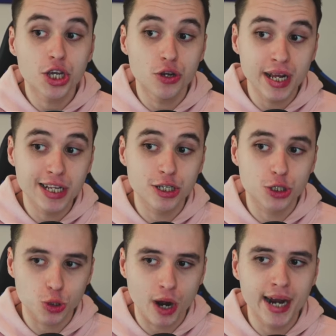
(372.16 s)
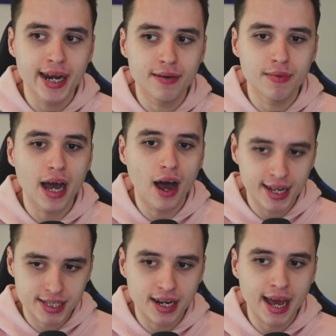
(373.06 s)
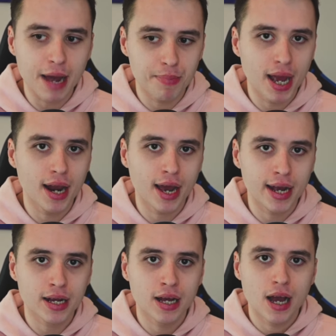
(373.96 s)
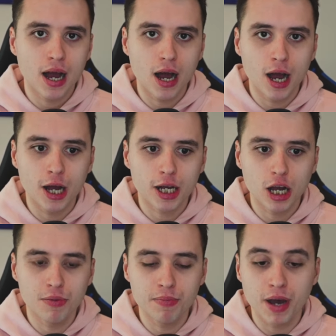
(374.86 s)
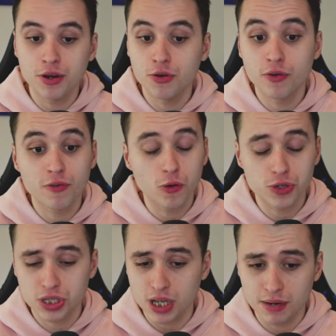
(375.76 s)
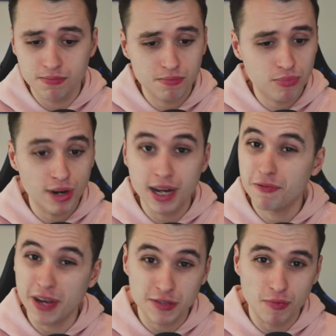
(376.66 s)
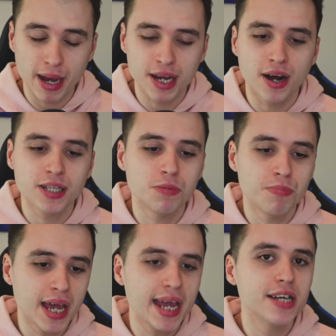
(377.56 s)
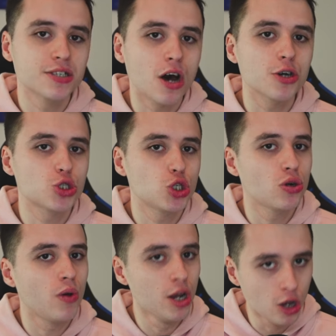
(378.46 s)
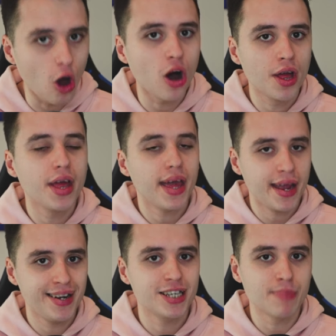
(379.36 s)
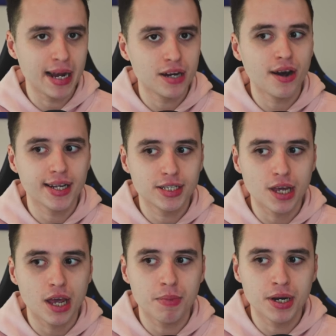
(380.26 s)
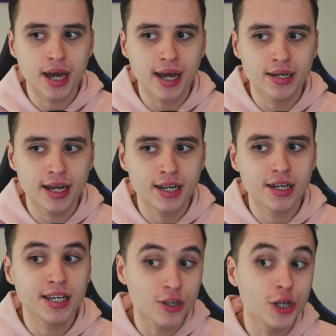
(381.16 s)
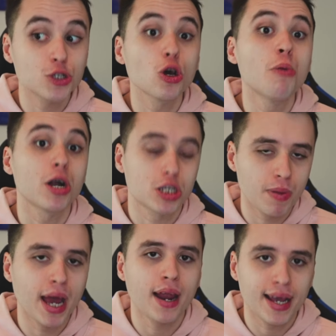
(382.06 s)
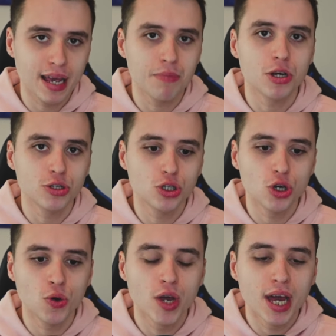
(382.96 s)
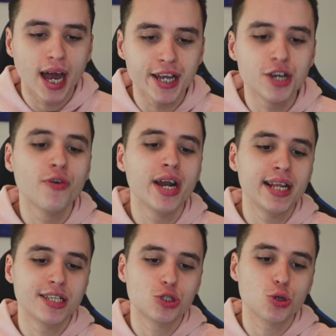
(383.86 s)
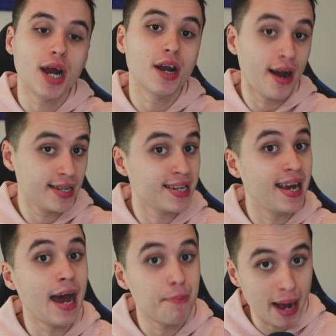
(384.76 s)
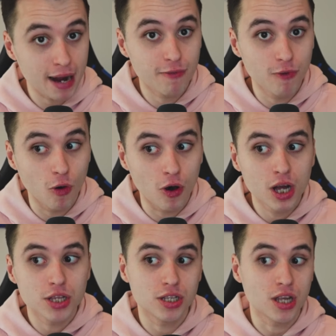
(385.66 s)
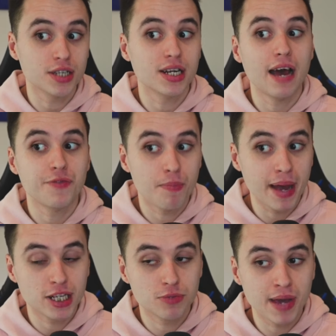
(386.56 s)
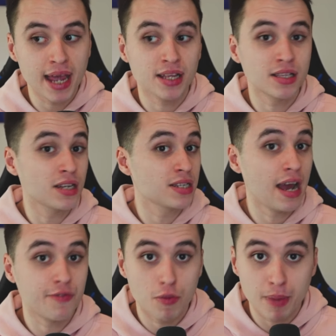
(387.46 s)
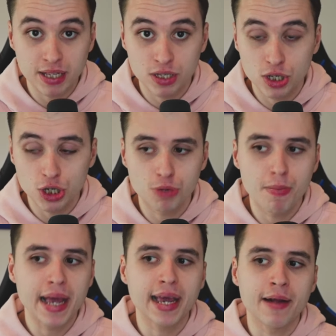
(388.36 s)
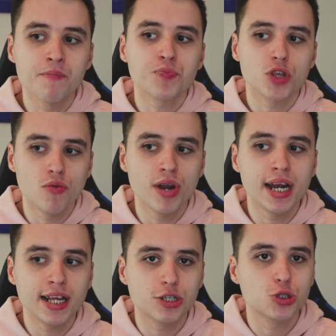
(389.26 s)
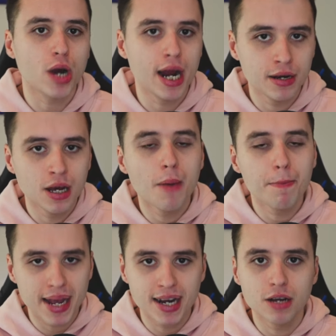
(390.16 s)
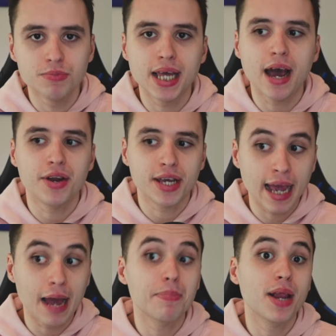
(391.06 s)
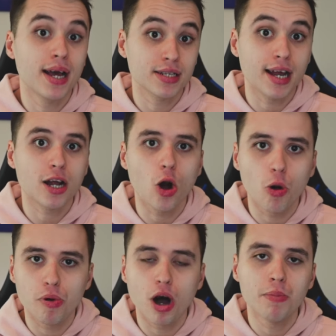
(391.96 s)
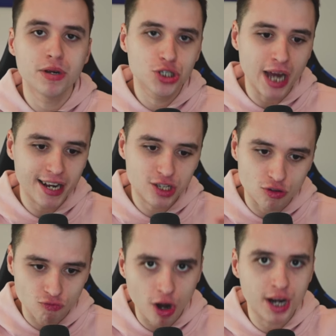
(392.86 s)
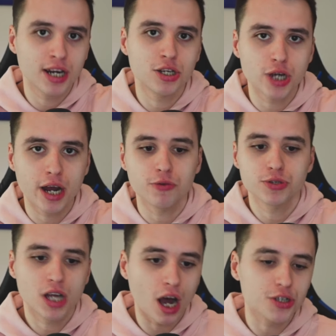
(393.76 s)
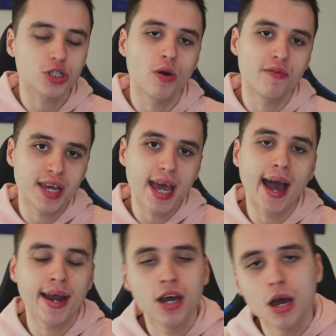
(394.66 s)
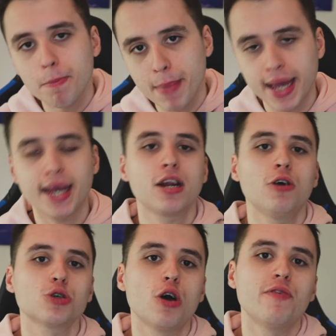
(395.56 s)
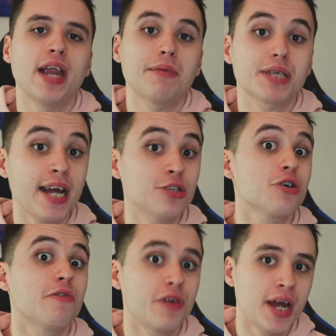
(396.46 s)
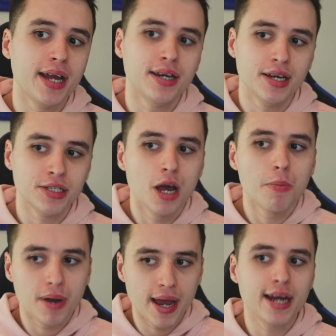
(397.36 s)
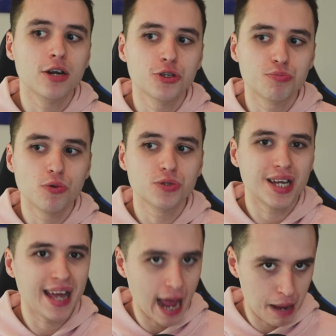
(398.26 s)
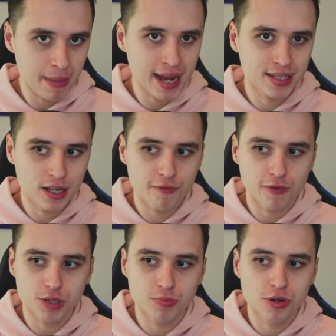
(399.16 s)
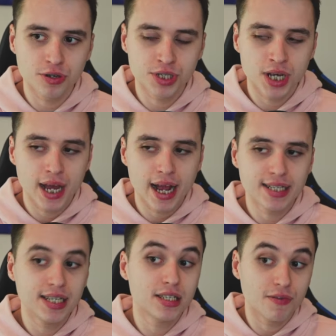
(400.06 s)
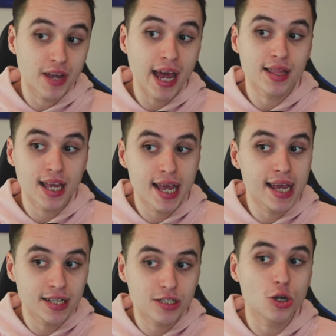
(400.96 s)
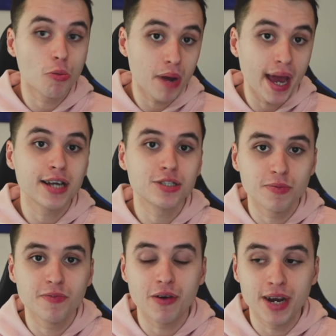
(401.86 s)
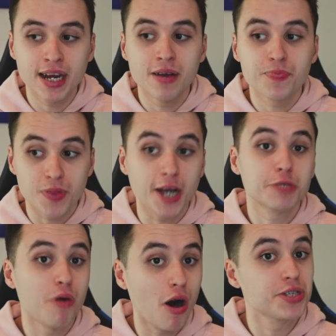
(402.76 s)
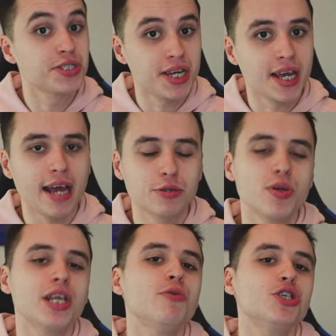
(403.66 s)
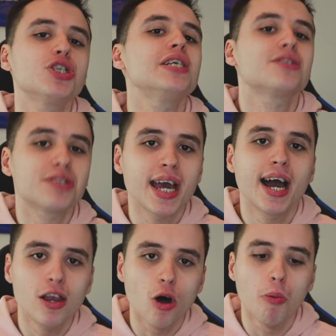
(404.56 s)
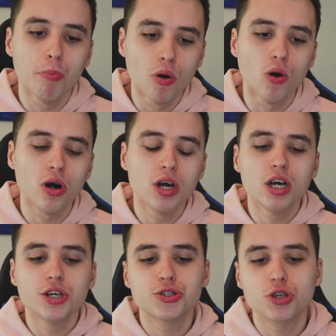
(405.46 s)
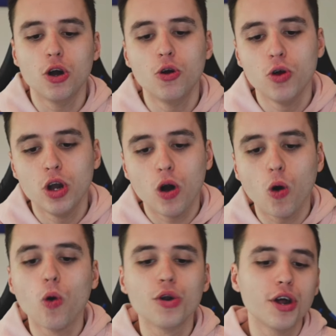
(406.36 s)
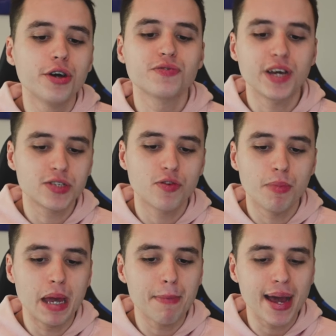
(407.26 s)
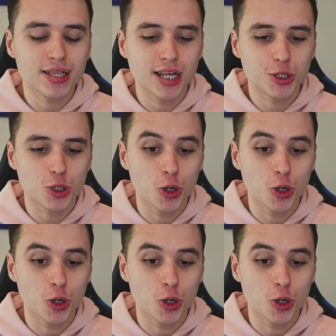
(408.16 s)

You need to try and isolate a player like Kobbie Mainoo, who of course has done brilliant things for Man United, but he is asked to do a lot in this Man United team, and there's only so much a player like him can do, and you really need to try and isolate that back four that doesn't have the best speed, that doesn't have the best decision making. You really need to try and pin them down and get players like Cole Palmer, Jackson running the channels, Gusto if he can, making those overlaps, Enzo Fernandez playing those balls that can make a difference, because it's easy to forget that he is still playing some very nice passes in games. We just need to see it a lot more. So all of those things for me make this